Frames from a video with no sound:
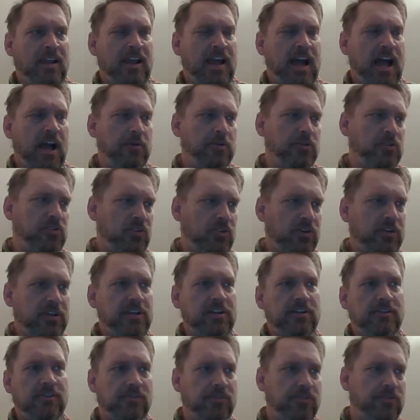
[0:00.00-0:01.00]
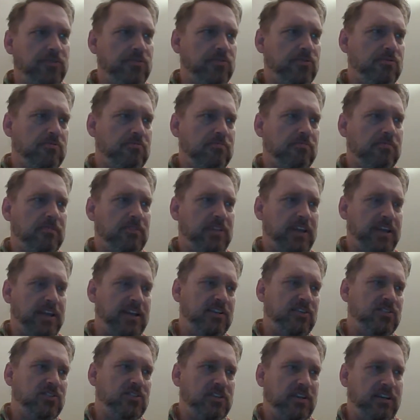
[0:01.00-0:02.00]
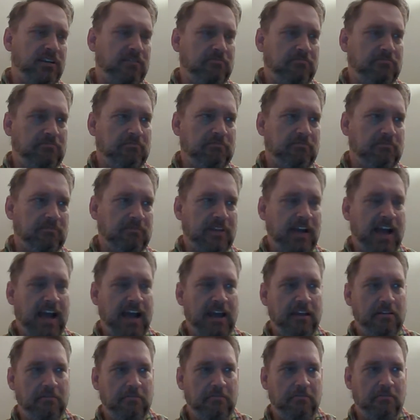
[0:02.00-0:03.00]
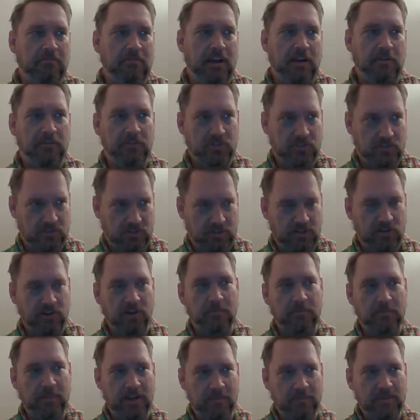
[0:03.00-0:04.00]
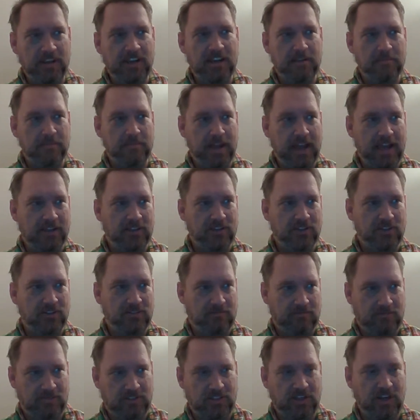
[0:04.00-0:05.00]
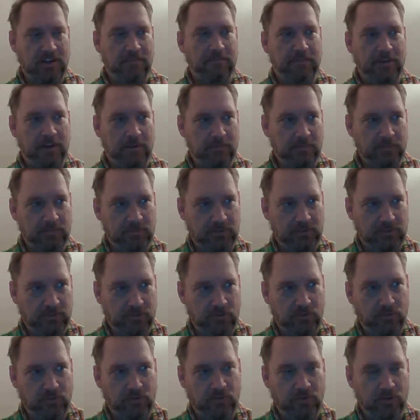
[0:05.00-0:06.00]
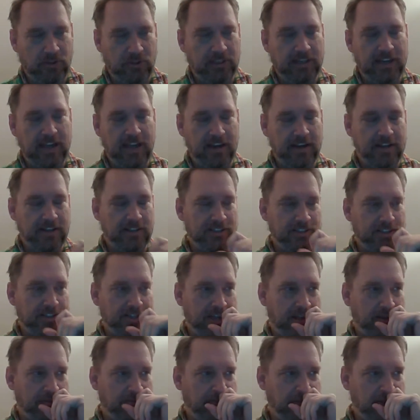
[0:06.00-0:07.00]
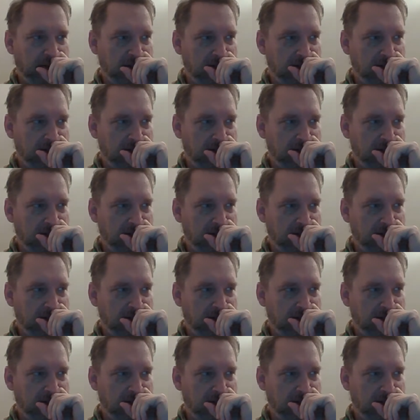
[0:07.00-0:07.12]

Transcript: I was looking through things that I was, I'm getting past stuff and I'm drilling down into stuff.